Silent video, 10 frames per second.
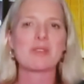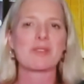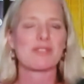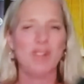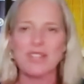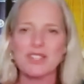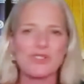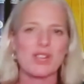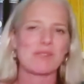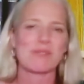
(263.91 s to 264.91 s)
We have lots of
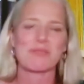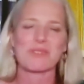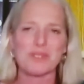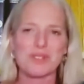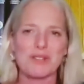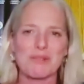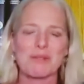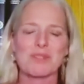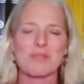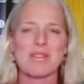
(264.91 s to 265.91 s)
great people, including, I'm
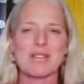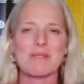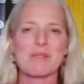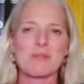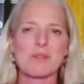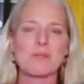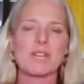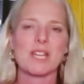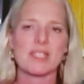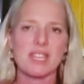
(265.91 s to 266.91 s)
sure, many people, but
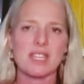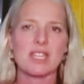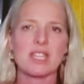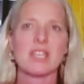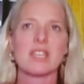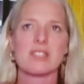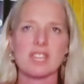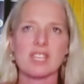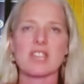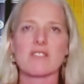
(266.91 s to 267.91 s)
I think
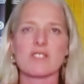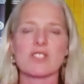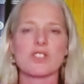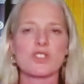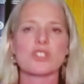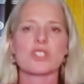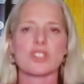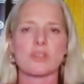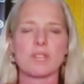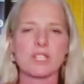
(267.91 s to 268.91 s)
thinking of the social
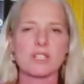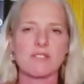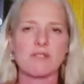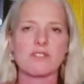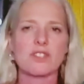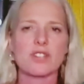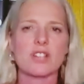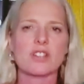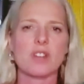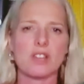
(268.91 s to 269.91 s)
determinants of
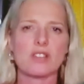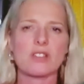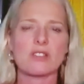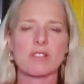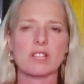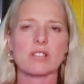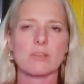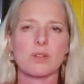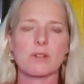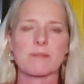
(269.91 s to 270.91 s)
infrastructure also critically
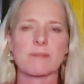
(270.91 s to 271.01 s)
important.